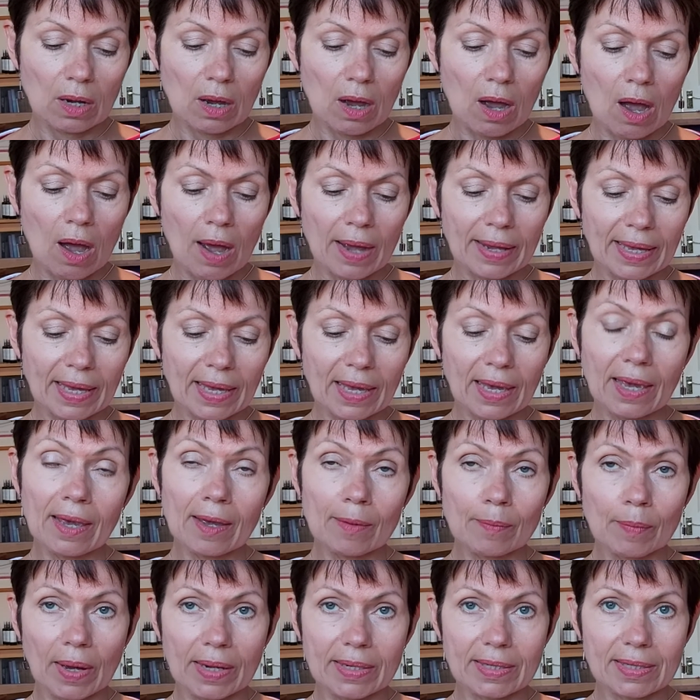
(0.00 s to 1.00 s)
I
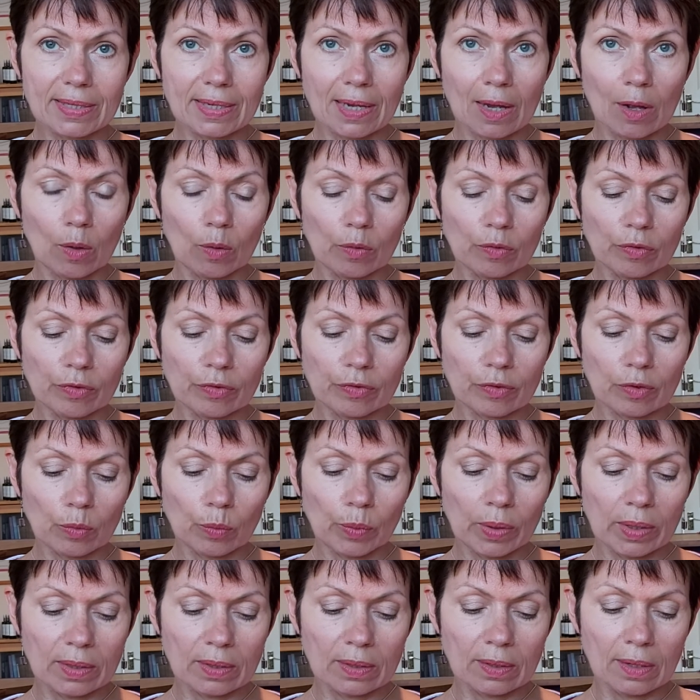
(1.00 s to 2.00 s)
hear myself
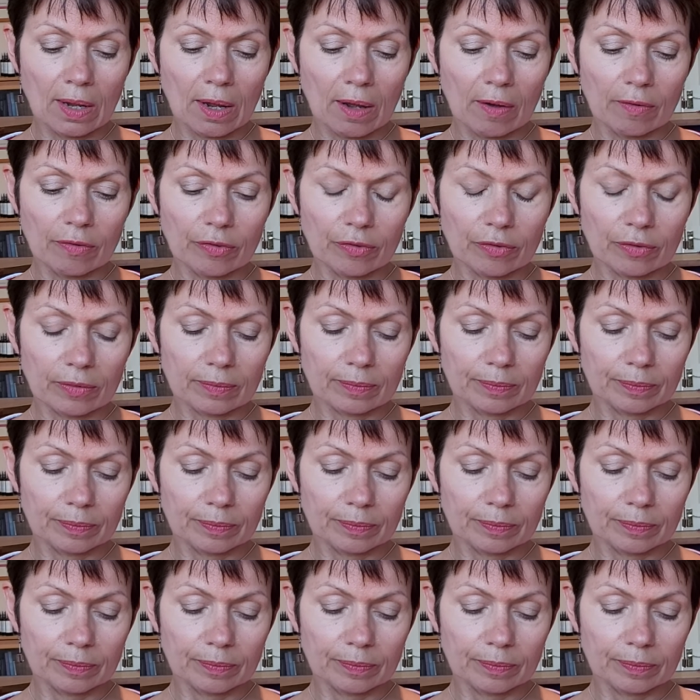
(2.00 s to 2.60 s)
with love.